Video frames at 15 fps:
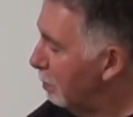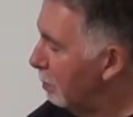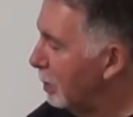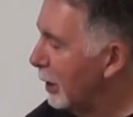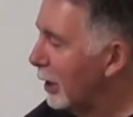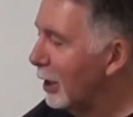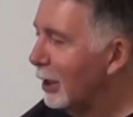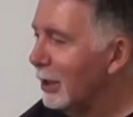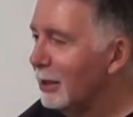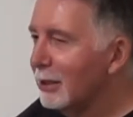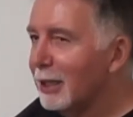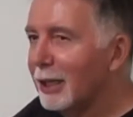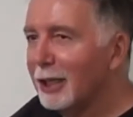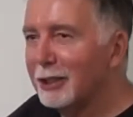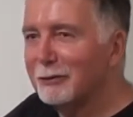but I
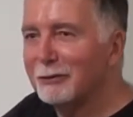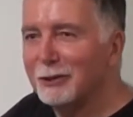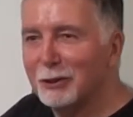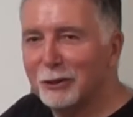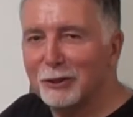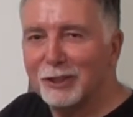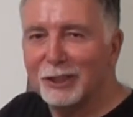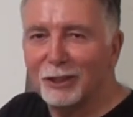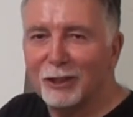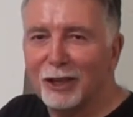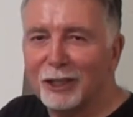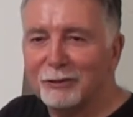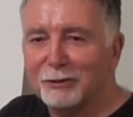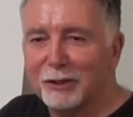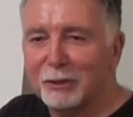kind of learned a
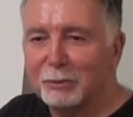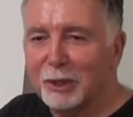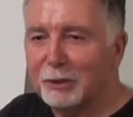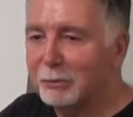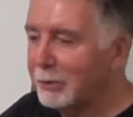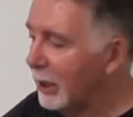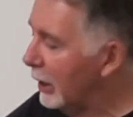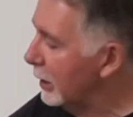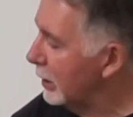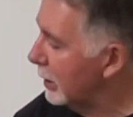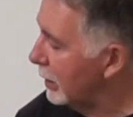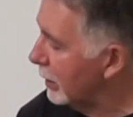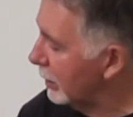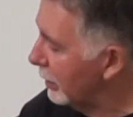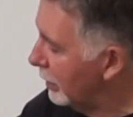lot from him and
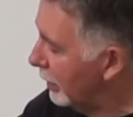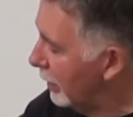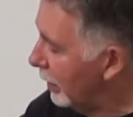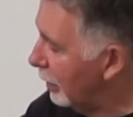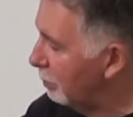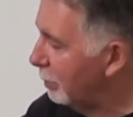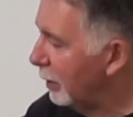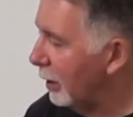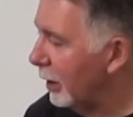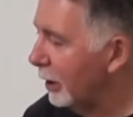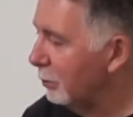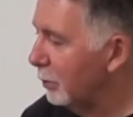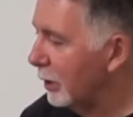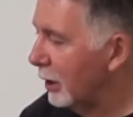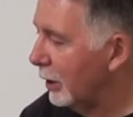
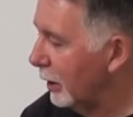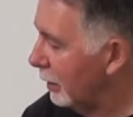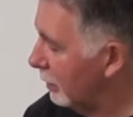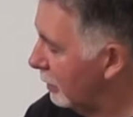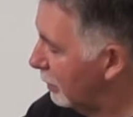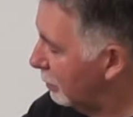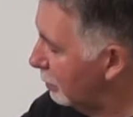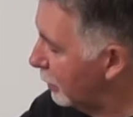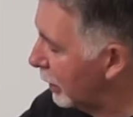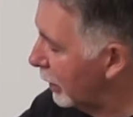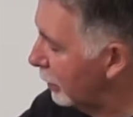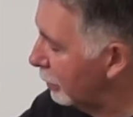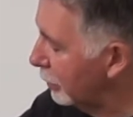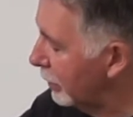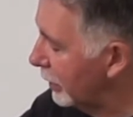applied what I
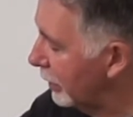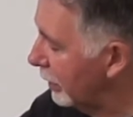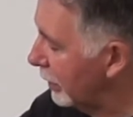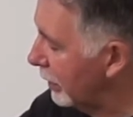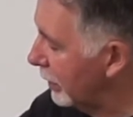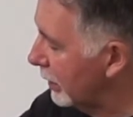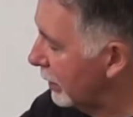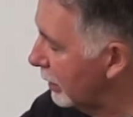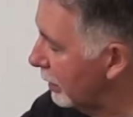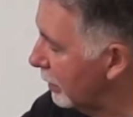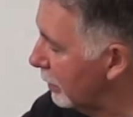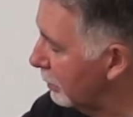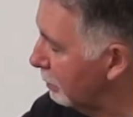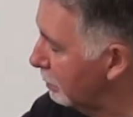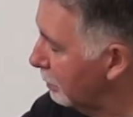learned in his
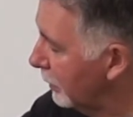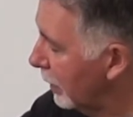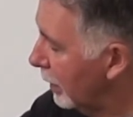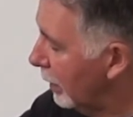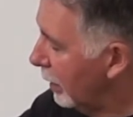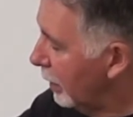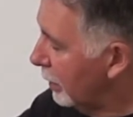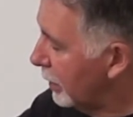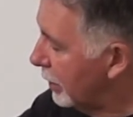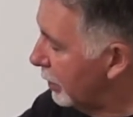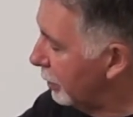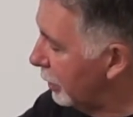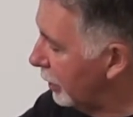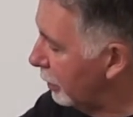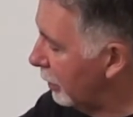
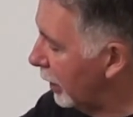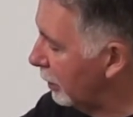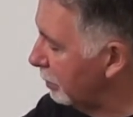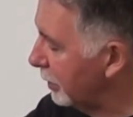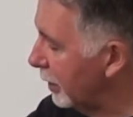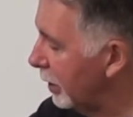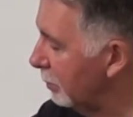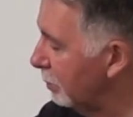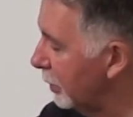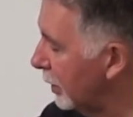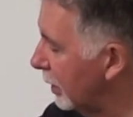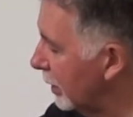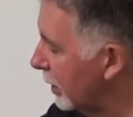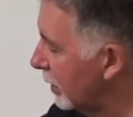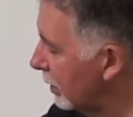studio, helping him
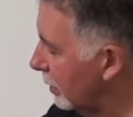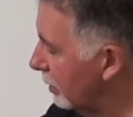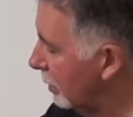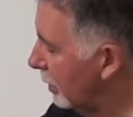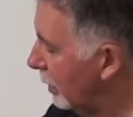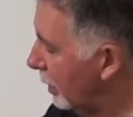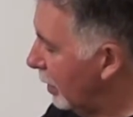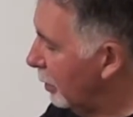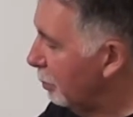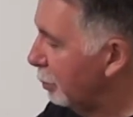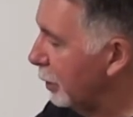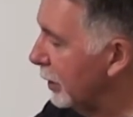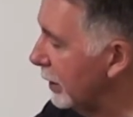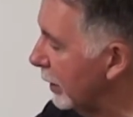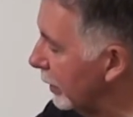with his
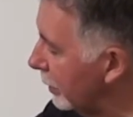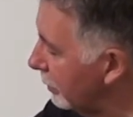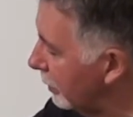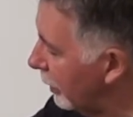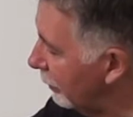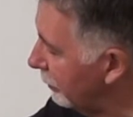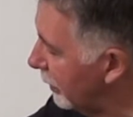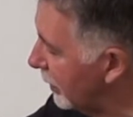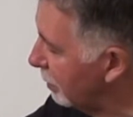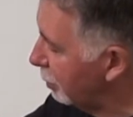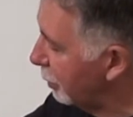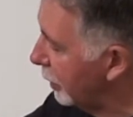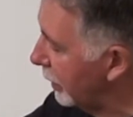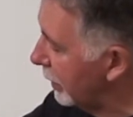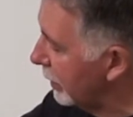printing of his
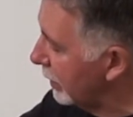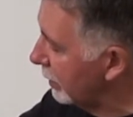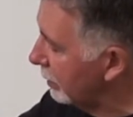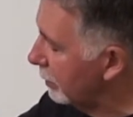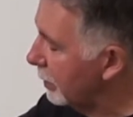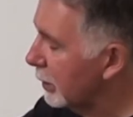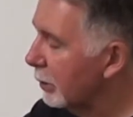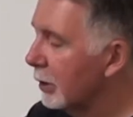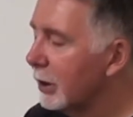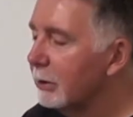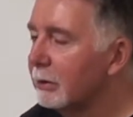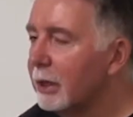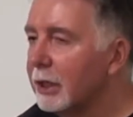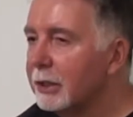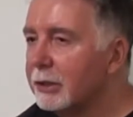prints. So
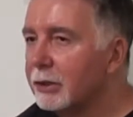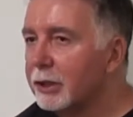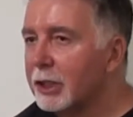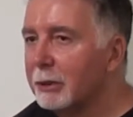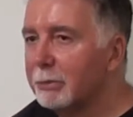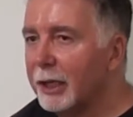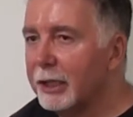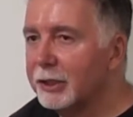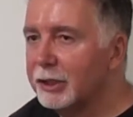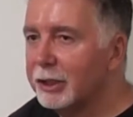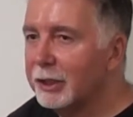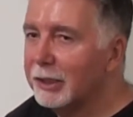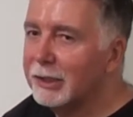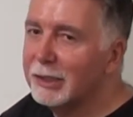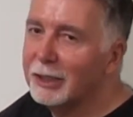I took up
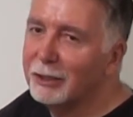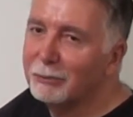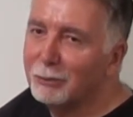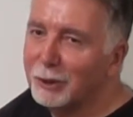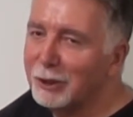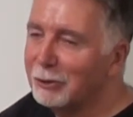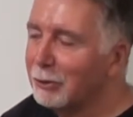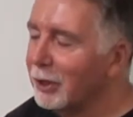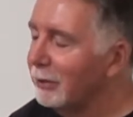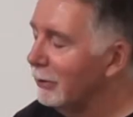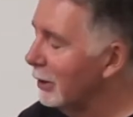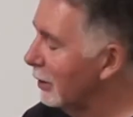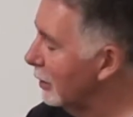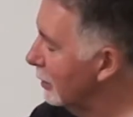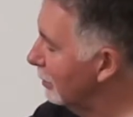etching instead of wood
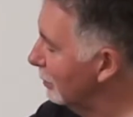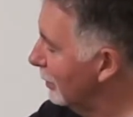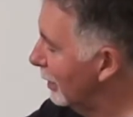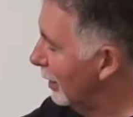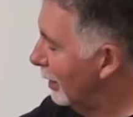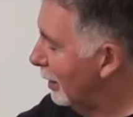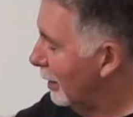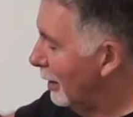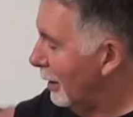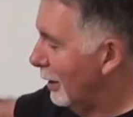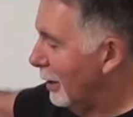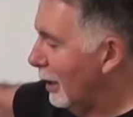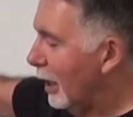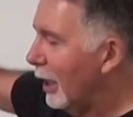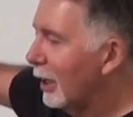engraving. And
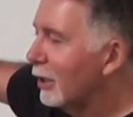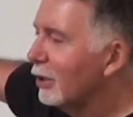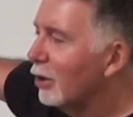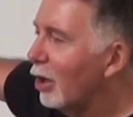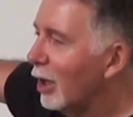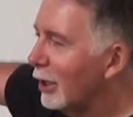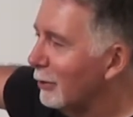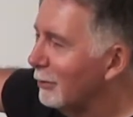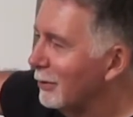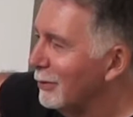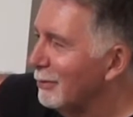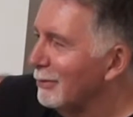I had a lot of